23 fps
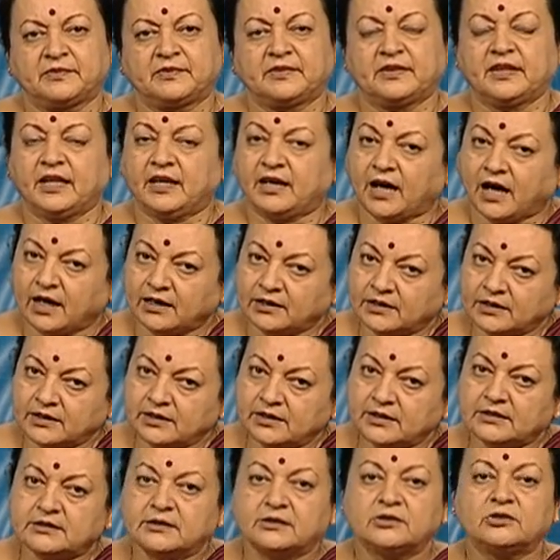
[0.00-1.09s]
There are other
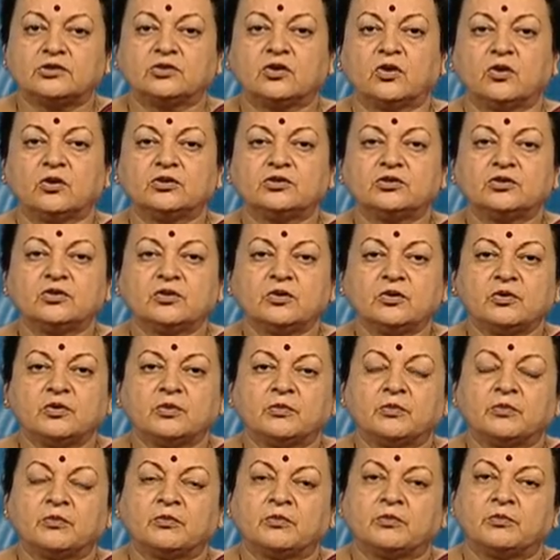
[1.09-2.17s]
reasons also,
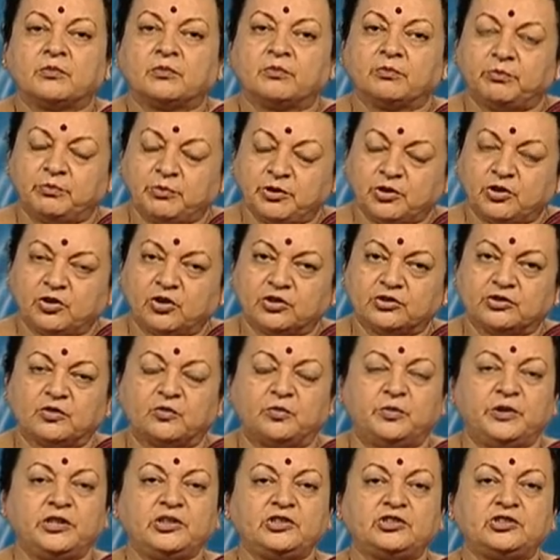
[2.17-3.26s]
because of
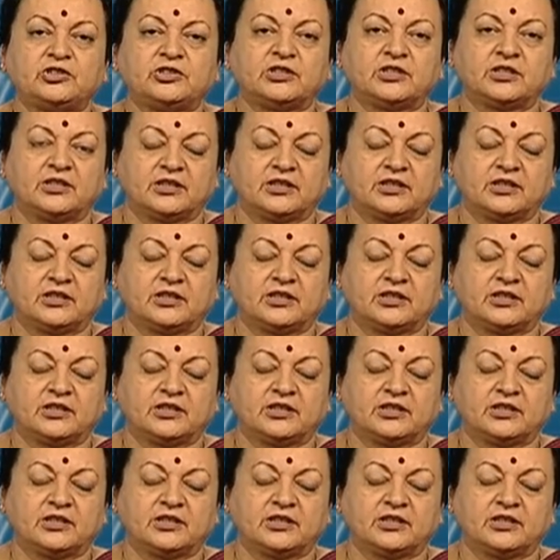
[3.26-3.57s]
which